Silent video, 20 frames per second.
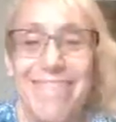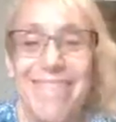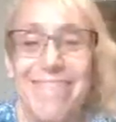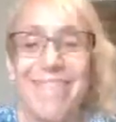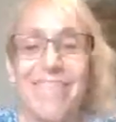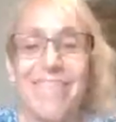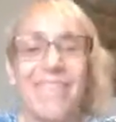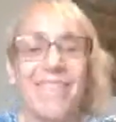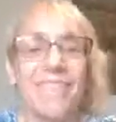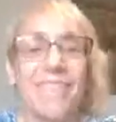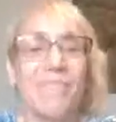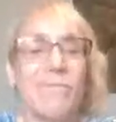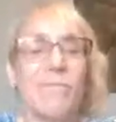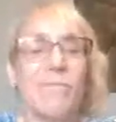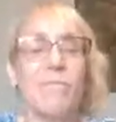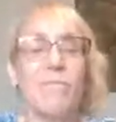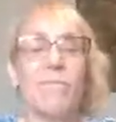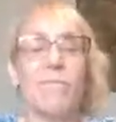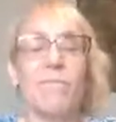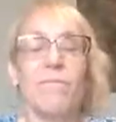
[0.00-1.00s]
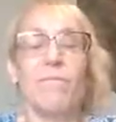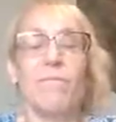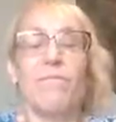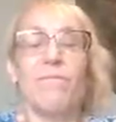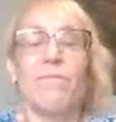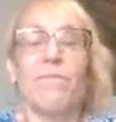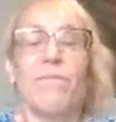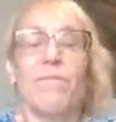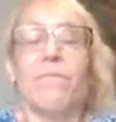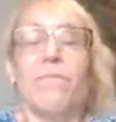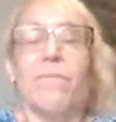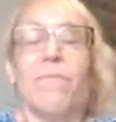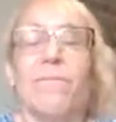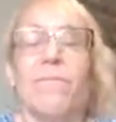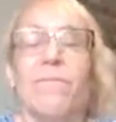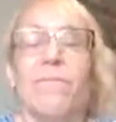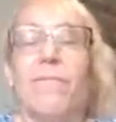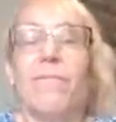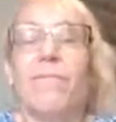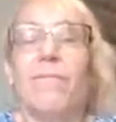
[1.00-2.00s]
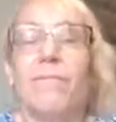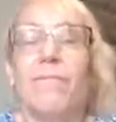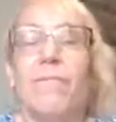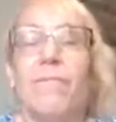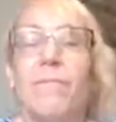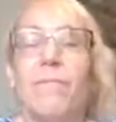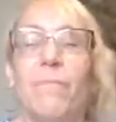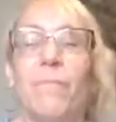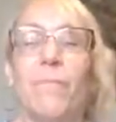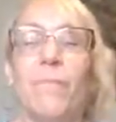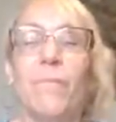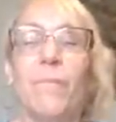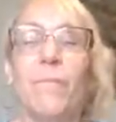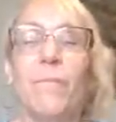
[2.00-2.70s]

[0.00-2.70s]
(no one is talking)